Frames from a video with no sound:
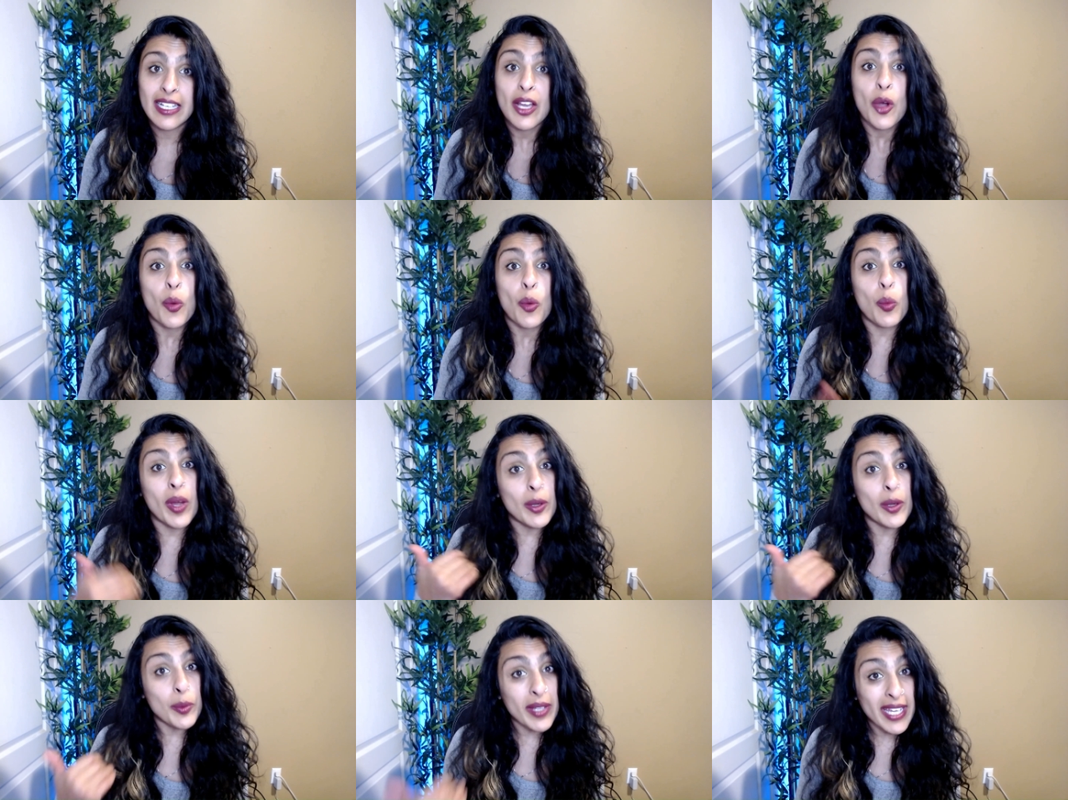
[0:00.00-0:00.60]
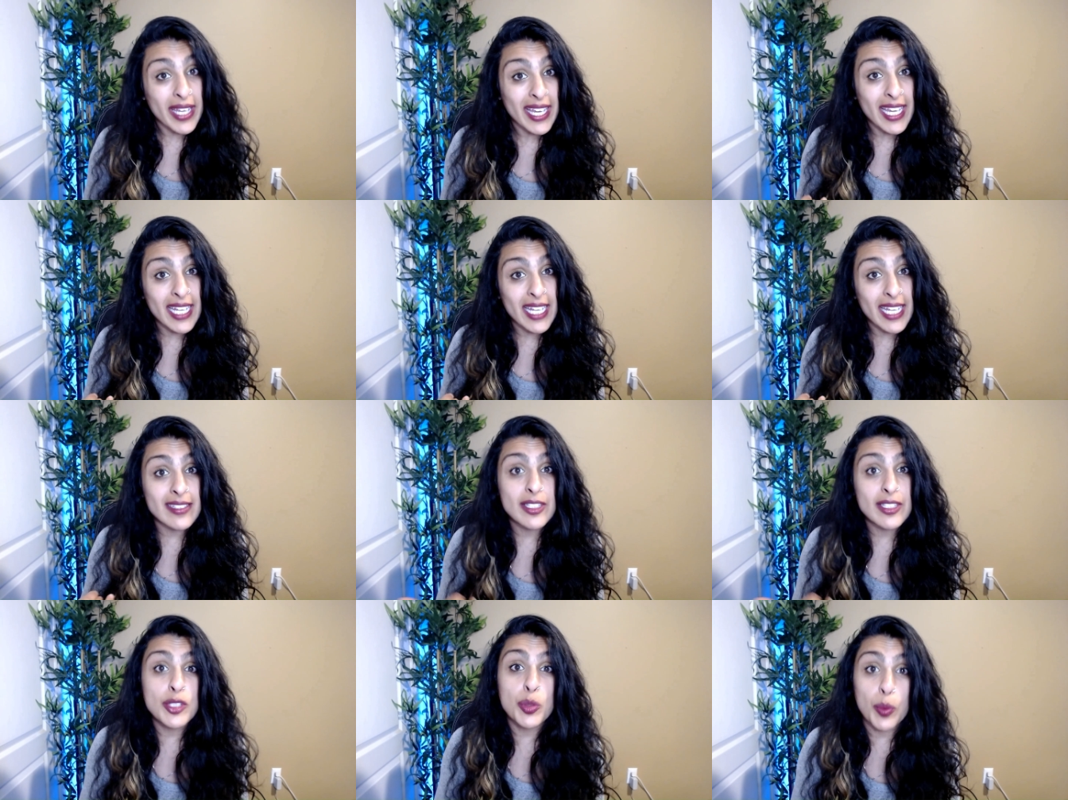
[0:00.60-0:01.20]
when we
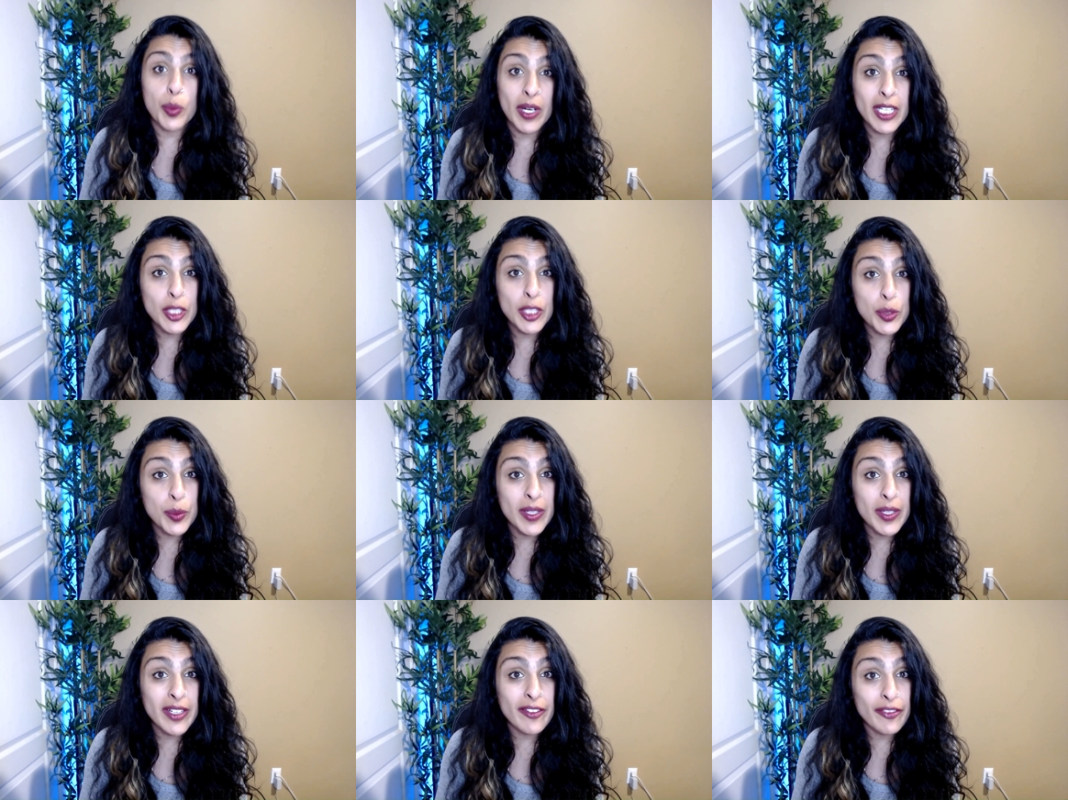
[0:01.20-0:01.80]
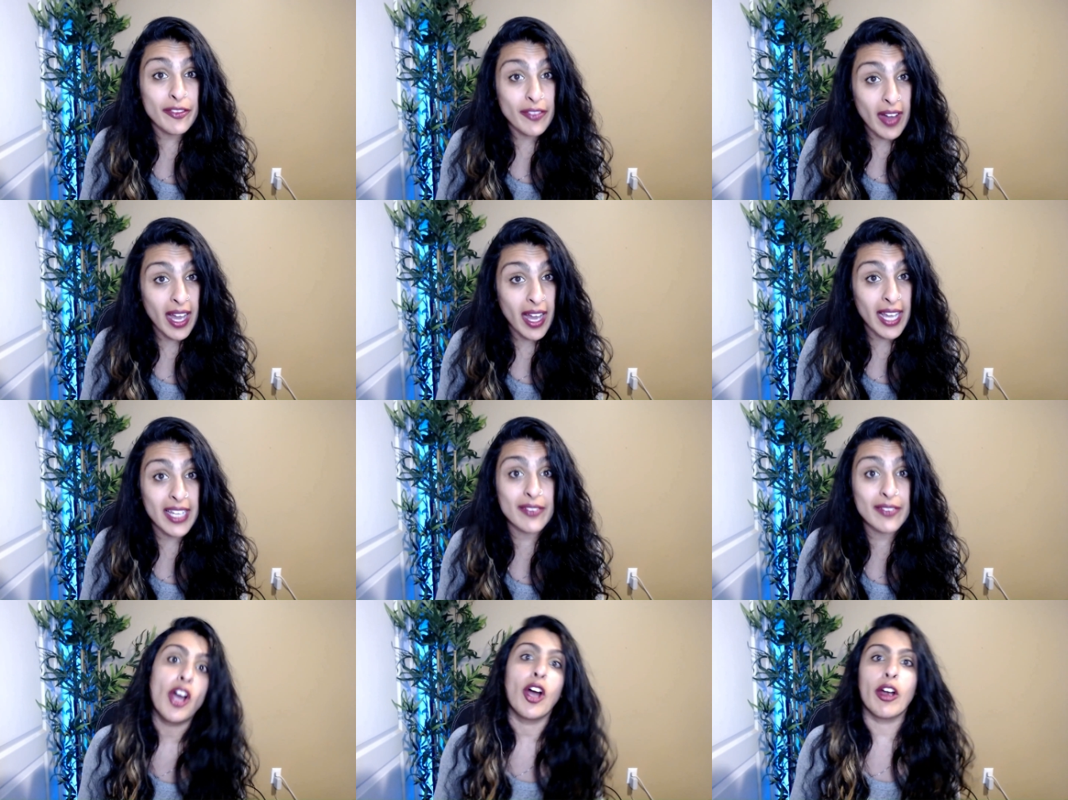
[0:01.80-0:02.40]
hit twenty
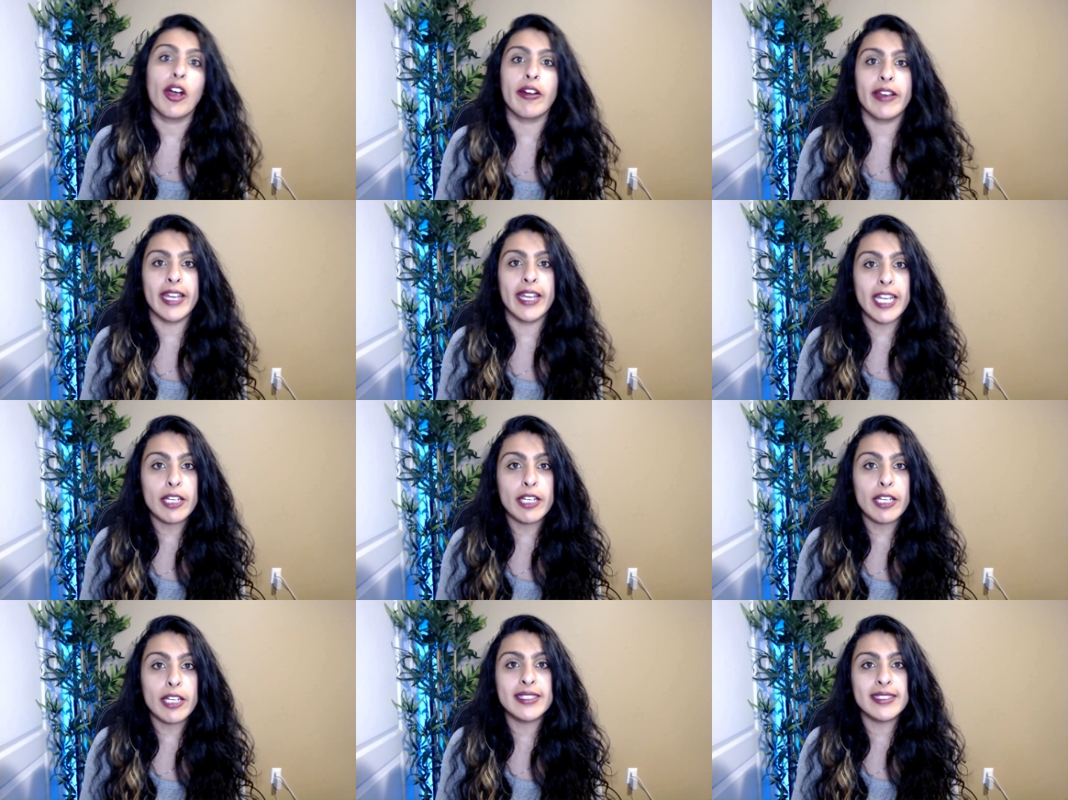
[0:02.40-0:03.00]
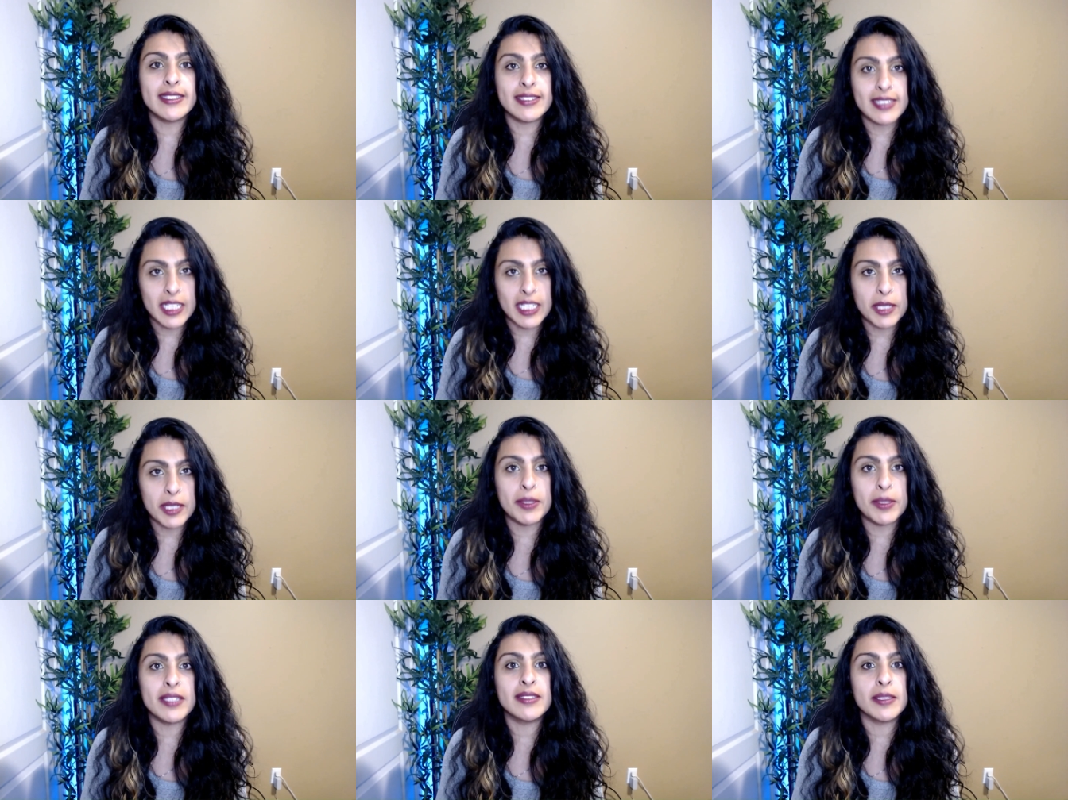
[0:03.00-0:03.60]
twenty-five, our increase is going to
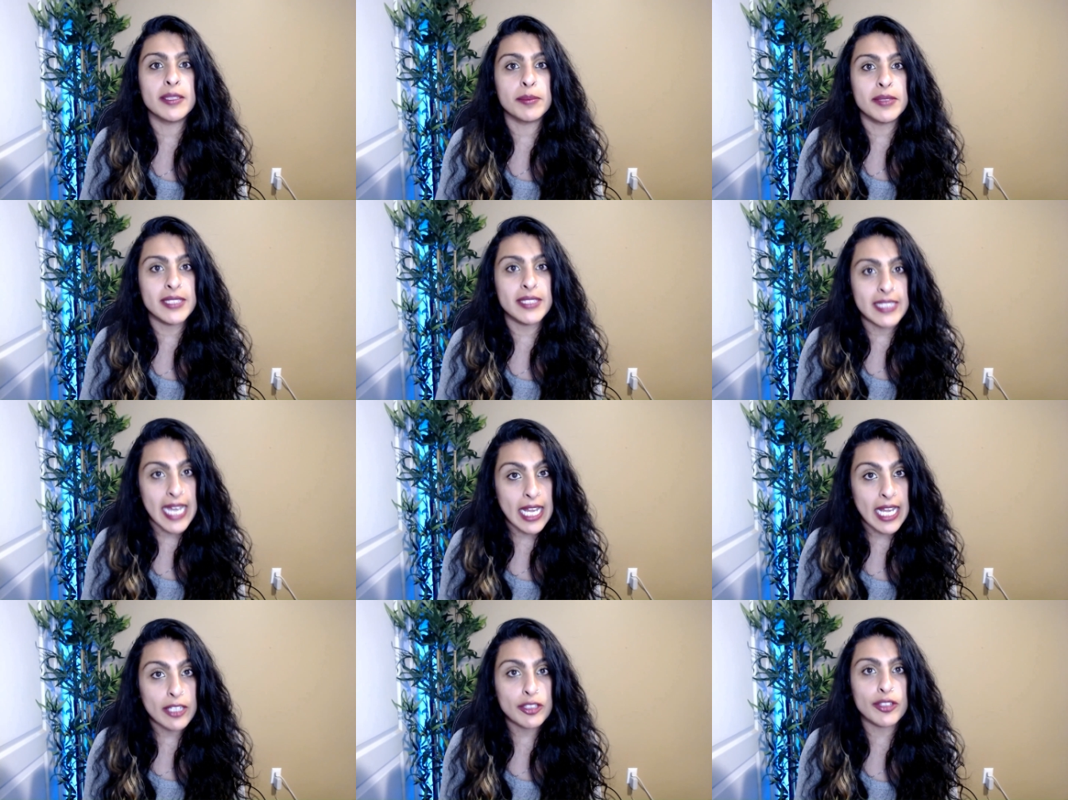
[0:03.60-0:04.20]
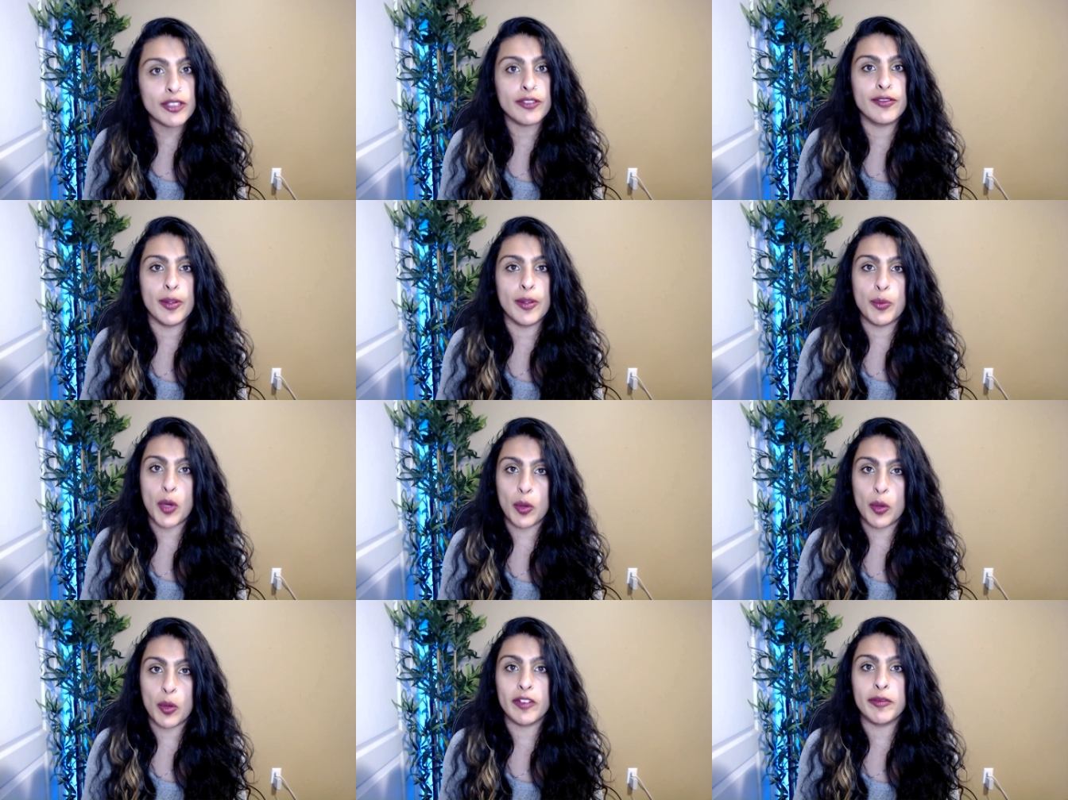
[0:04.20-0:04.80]
be substantial from
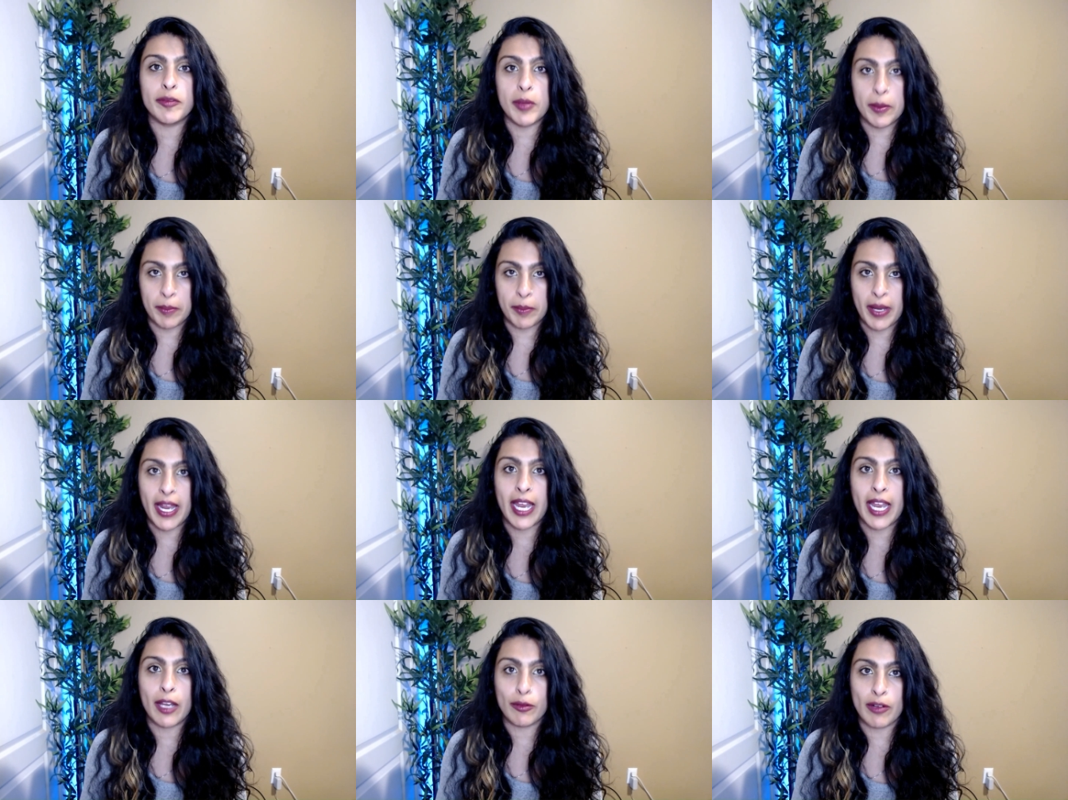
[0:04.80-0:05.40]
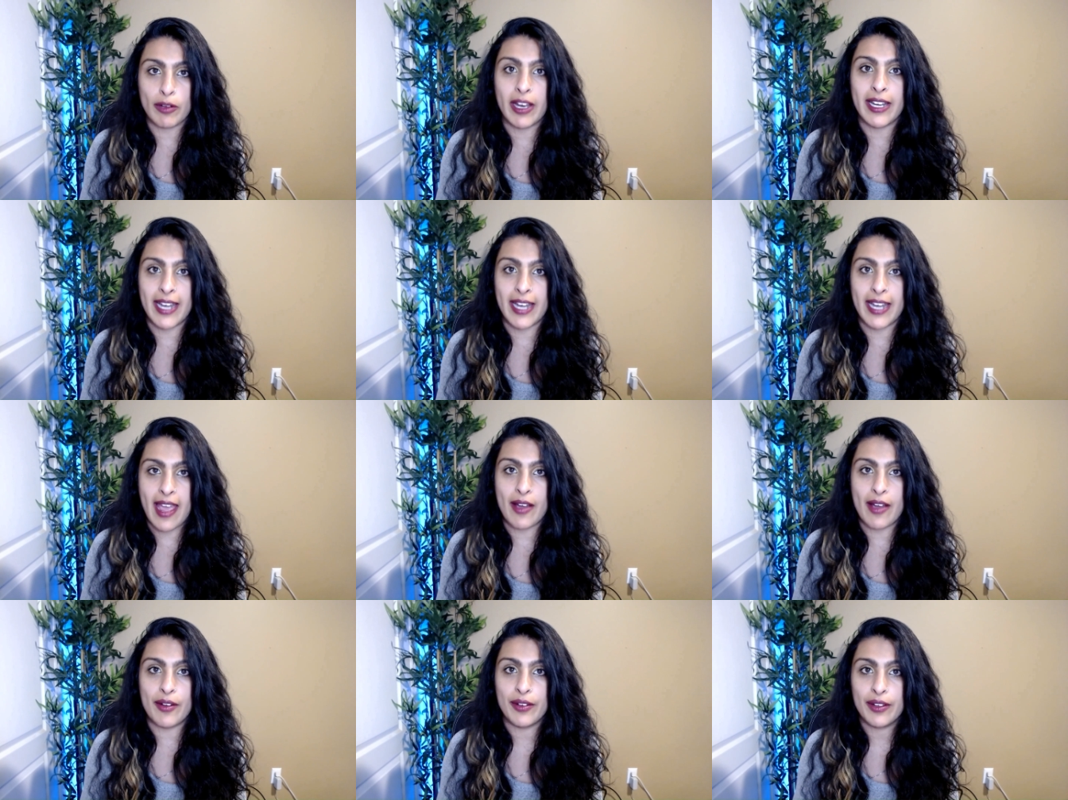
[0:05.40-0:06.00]
what we've been paying right
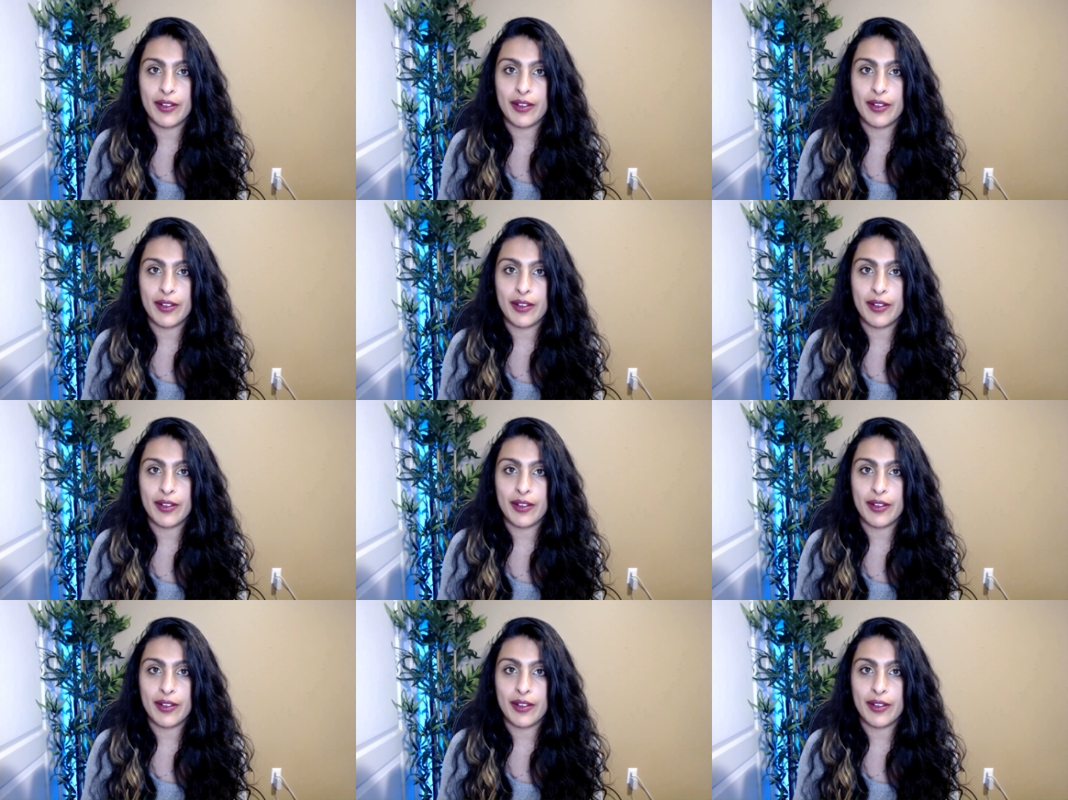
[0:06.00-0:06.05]
now.